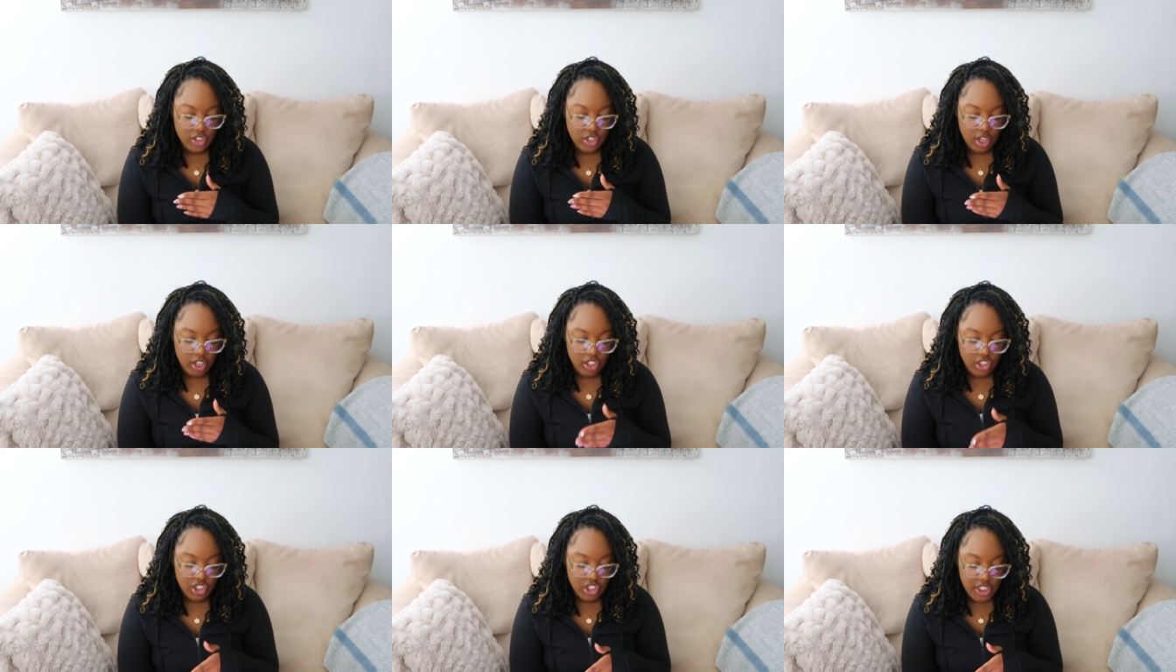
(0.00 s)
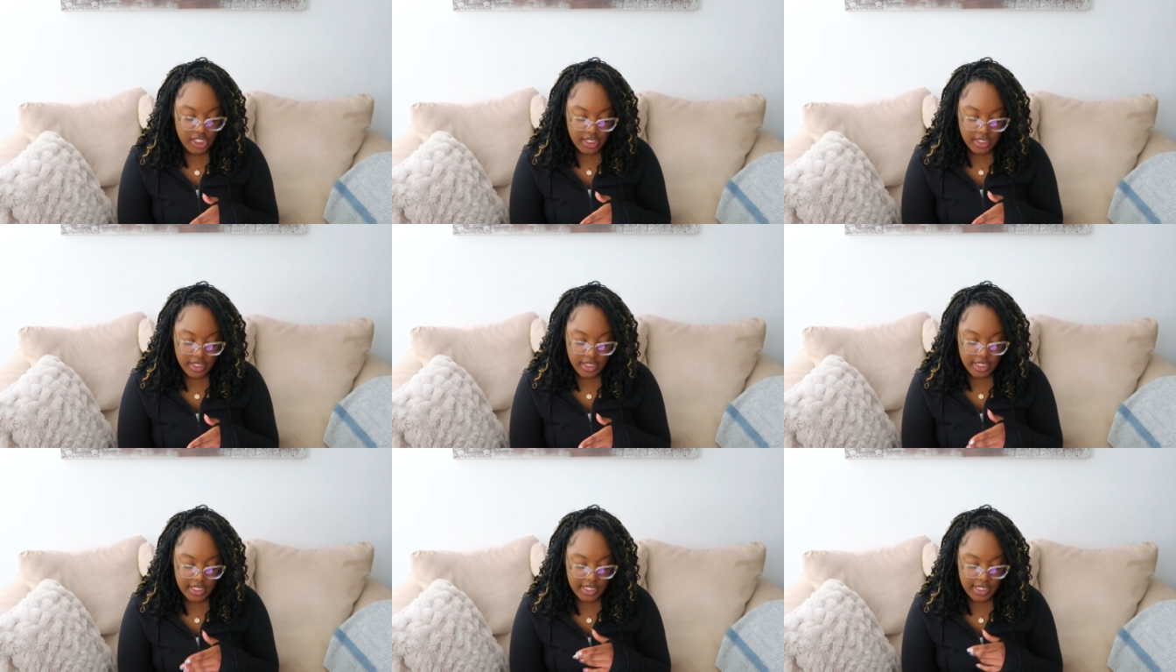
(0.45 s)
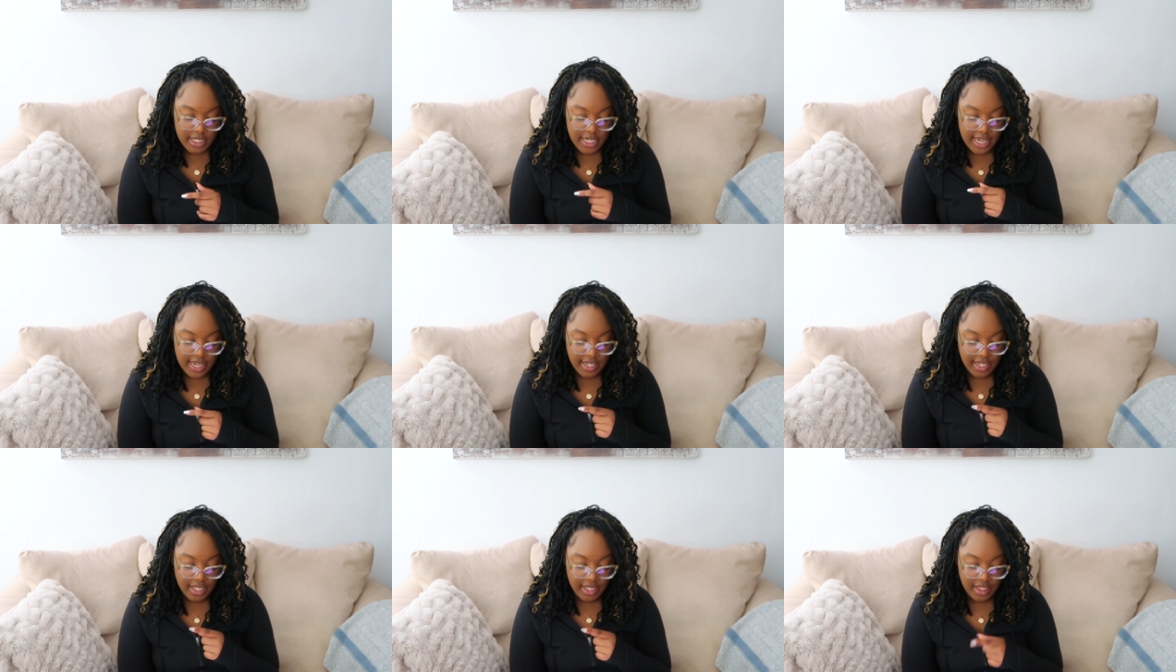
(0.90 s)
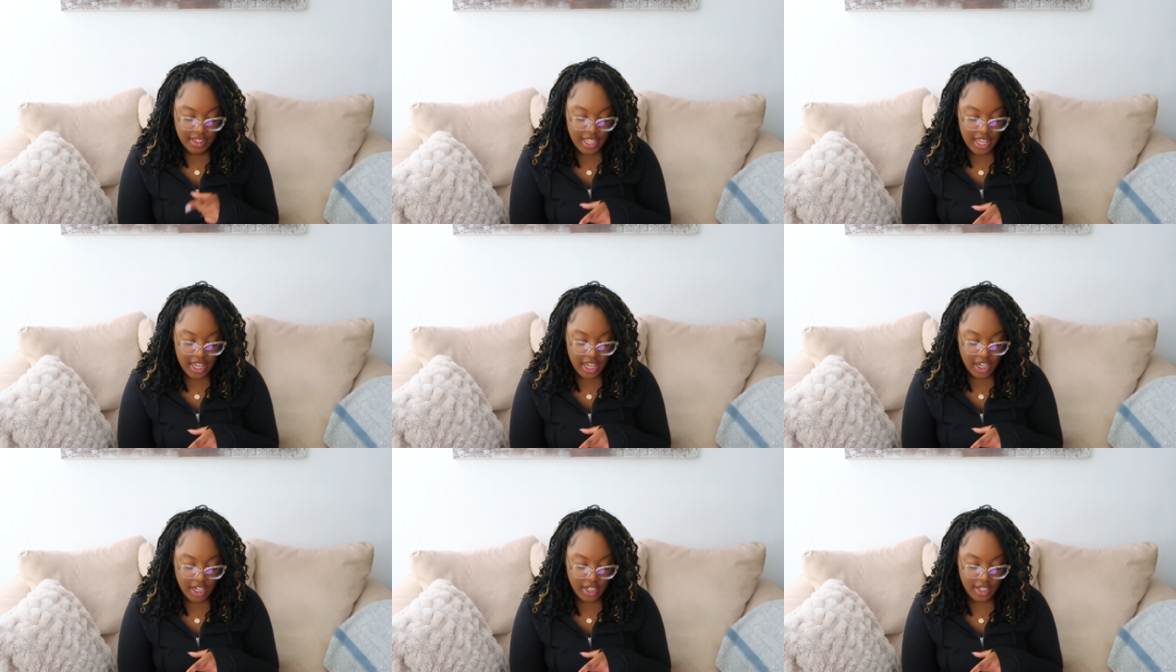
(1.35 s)
saw jesus standing
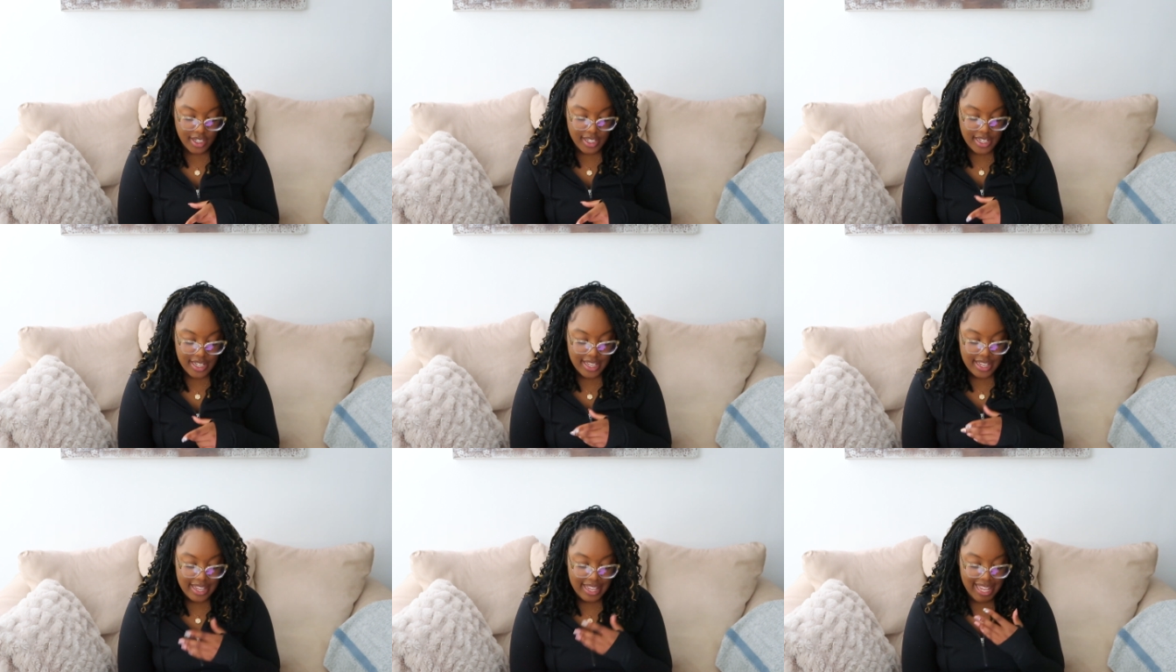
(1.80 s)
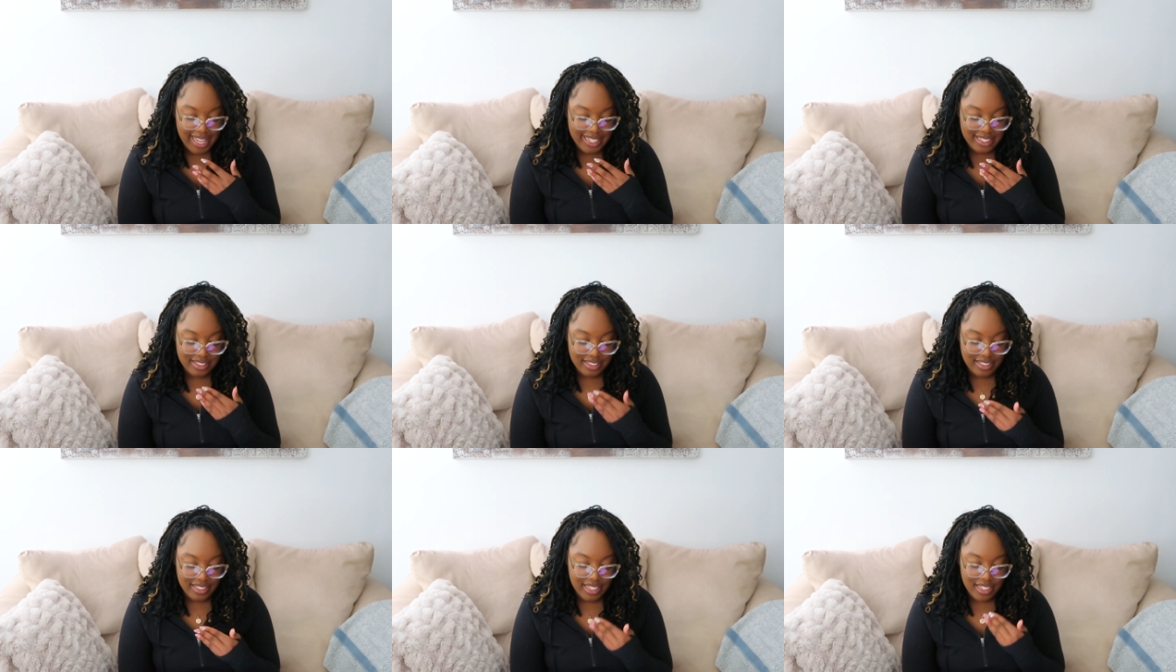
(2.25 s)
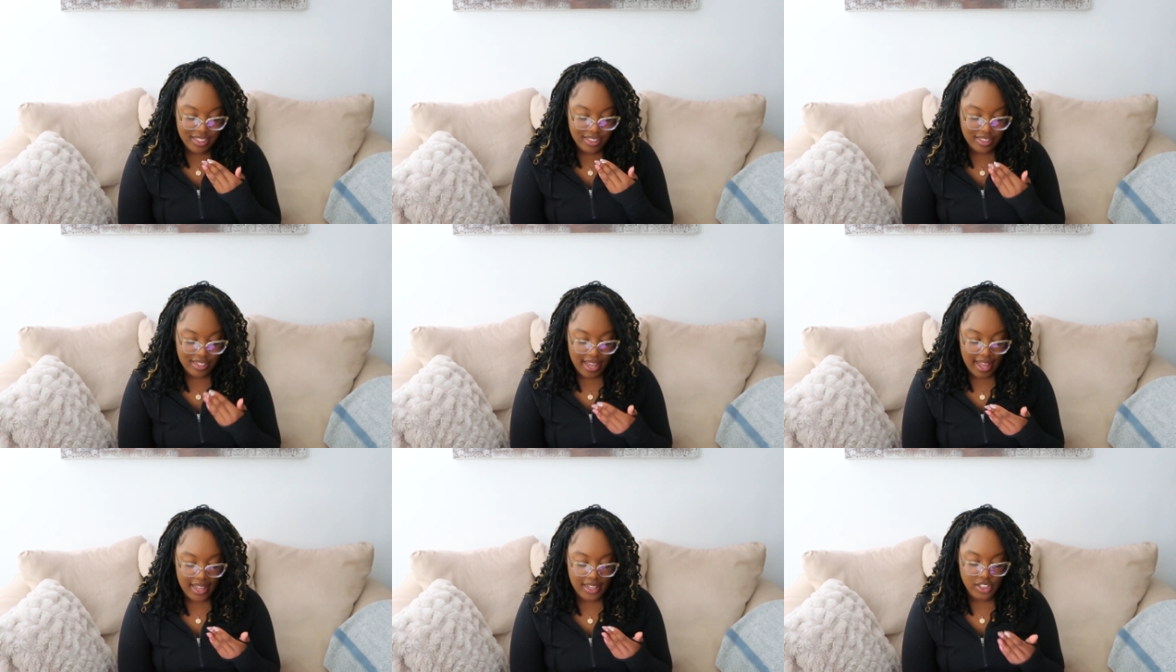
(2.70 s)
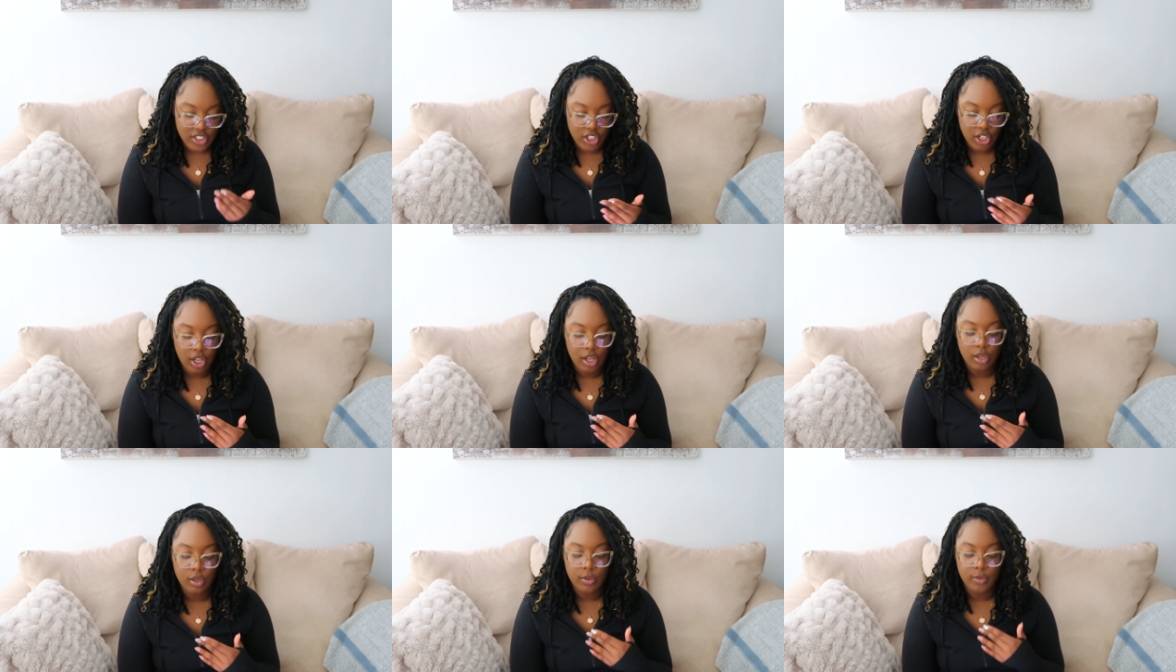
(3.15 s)
there and did not
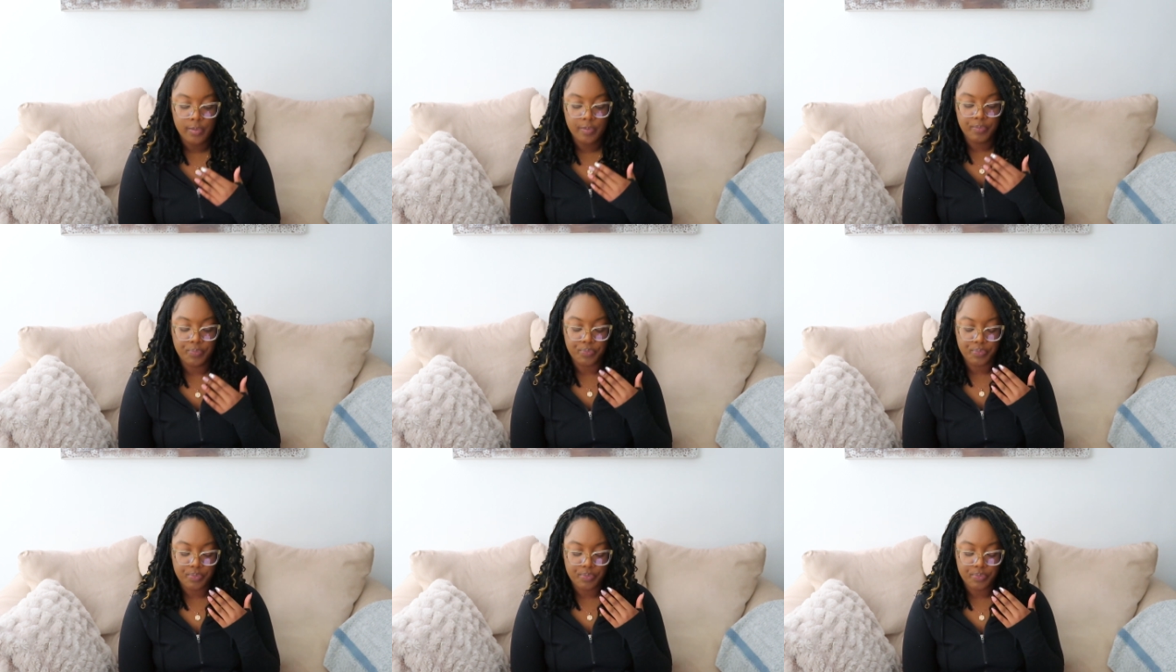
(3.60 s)
know